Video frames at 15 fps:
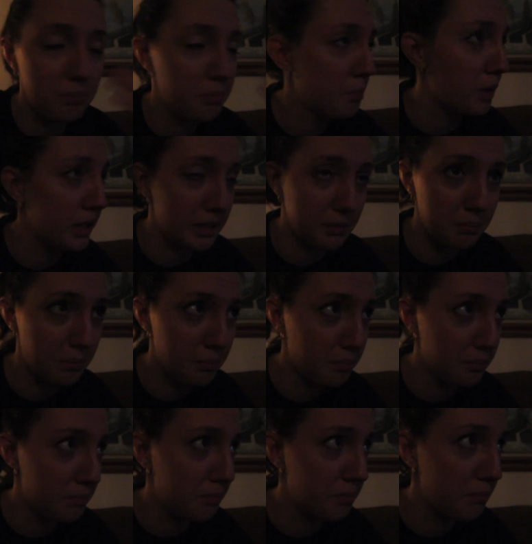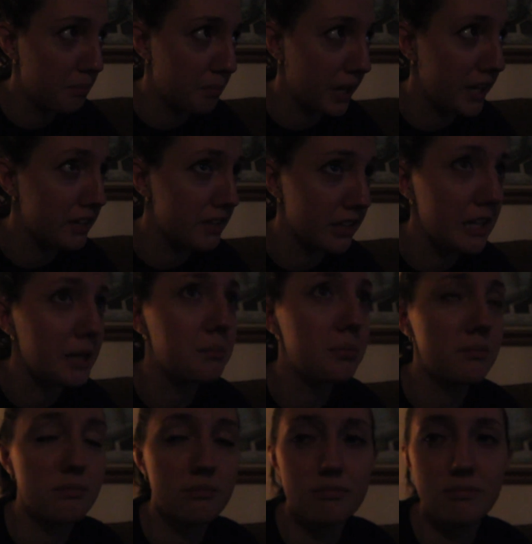putting paint tape
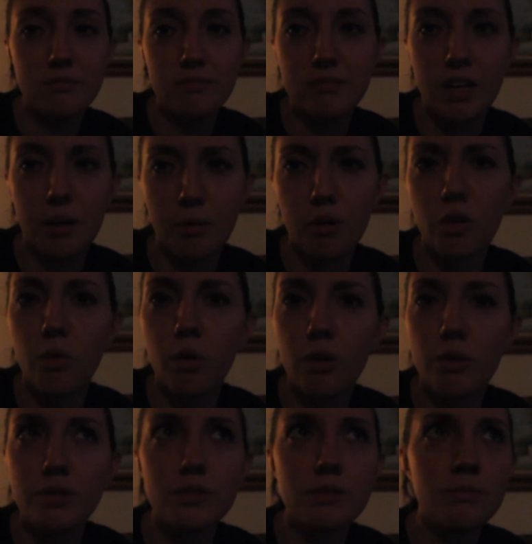up on the walls.